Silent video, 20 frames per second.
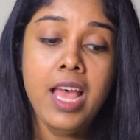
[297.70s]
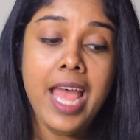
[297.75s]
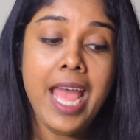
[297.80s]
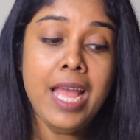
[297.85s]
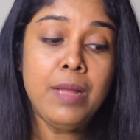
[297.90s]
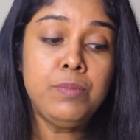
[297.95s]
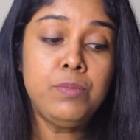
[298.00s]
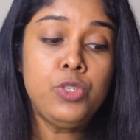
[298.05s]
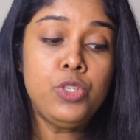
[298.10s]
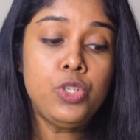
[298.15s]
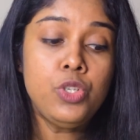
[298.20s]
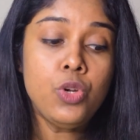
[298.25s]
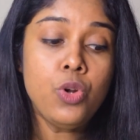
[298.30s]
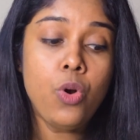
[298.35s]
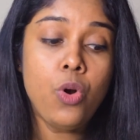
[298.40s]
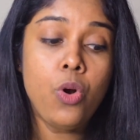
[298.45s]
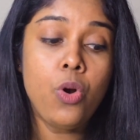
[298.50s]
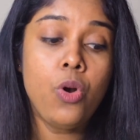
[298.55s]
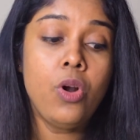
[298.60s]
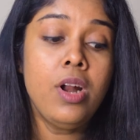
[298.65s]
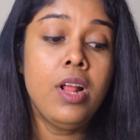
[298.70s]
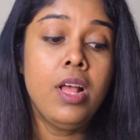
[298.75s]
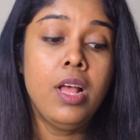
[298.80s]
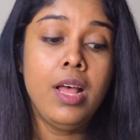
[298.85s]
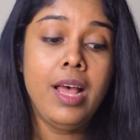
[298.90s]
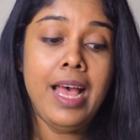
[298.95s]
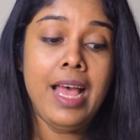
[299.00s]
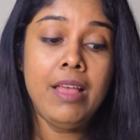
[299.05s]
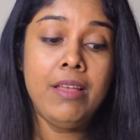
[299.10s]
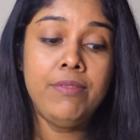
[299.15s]
I'm sure
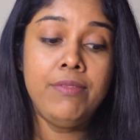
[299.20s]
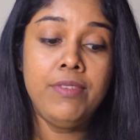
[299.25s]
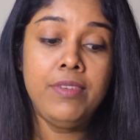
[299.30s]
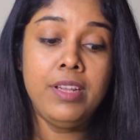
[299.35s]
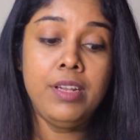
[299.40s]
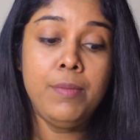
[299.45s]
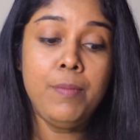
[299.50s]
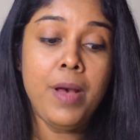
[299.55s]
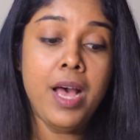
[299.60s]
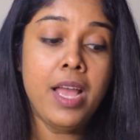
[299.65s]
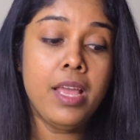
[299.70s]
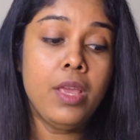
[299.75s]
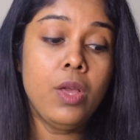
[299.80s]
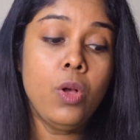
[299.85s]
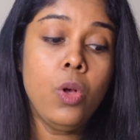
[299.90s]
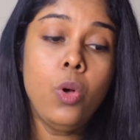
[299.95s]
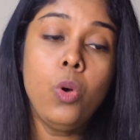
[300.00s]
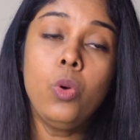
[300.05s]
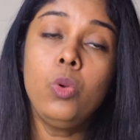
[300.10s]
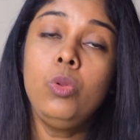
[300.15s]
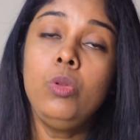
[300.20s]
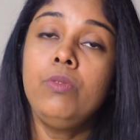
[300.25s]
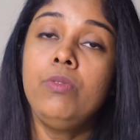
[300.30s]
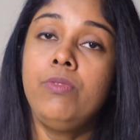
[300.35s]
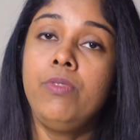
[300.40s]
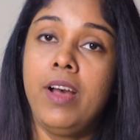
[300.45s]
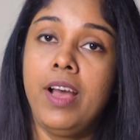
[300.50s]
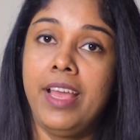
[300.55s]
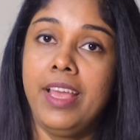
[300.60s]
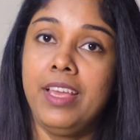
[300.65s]
I've in my whole
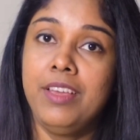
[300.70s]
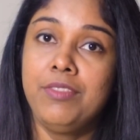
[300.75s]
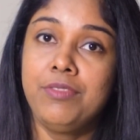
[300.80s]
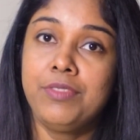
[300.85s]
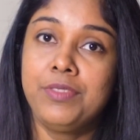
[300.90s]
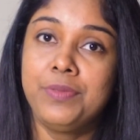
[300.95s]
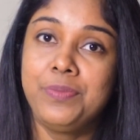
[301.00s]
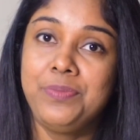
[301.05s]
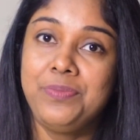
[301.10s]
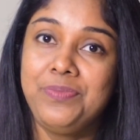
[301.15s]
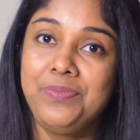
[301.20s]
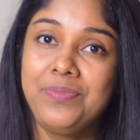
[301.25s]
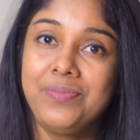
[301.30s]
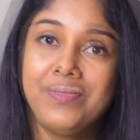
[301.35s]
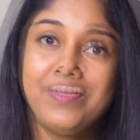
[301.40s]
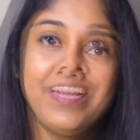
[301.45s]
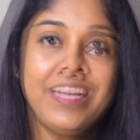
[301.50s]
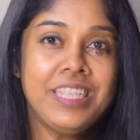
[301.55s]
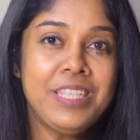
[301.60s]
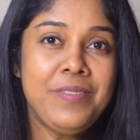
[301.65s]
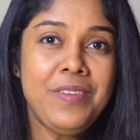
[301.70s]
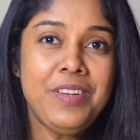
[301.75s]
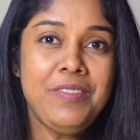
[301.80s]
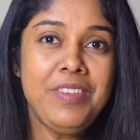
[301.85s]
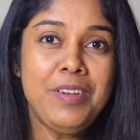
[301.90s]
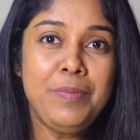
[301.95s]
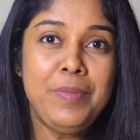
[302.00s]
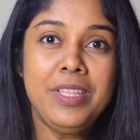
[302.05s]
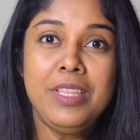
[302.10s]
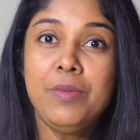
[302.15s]
five. Next one
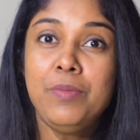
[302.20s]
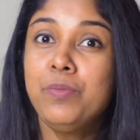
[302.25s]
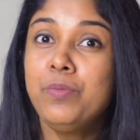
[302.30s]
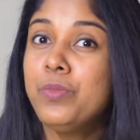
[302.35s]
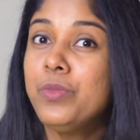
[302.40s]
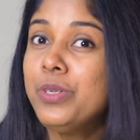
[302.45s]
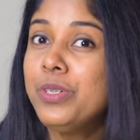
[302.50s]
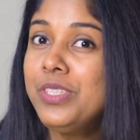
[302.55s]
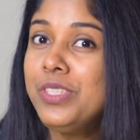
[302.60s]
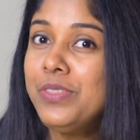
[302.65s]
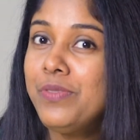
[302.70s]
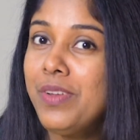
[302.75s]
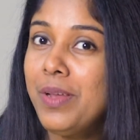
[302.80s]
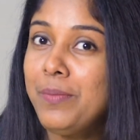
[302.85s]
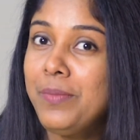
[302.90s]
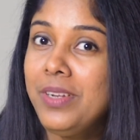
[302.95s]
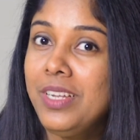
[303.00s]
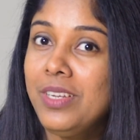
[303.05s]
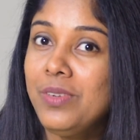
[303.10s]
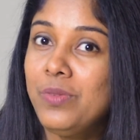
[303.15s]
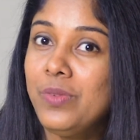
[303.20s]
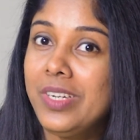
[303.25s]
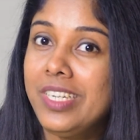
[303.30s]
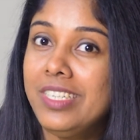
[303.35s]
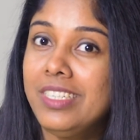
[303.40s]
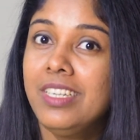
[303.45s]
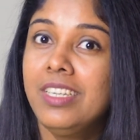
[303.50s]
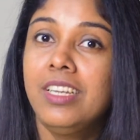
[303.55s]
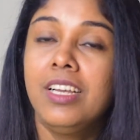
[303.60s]
will be the most familiar one.